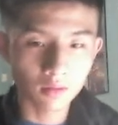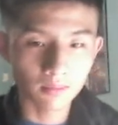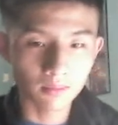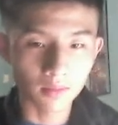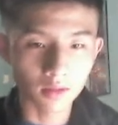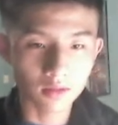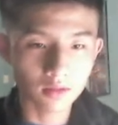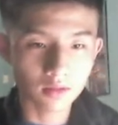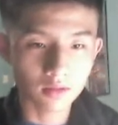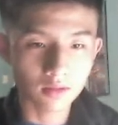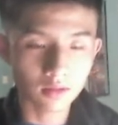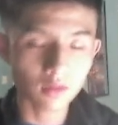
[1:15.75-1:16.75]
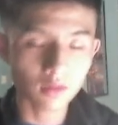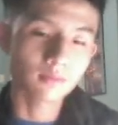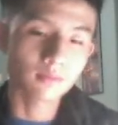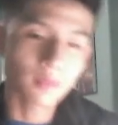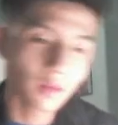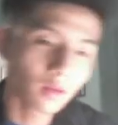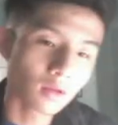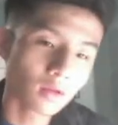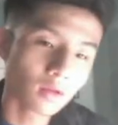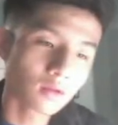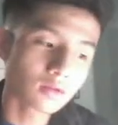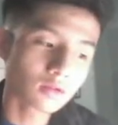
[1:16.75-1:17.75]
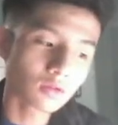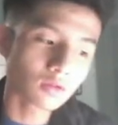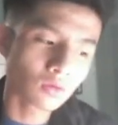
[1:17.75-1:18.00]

But yeah. So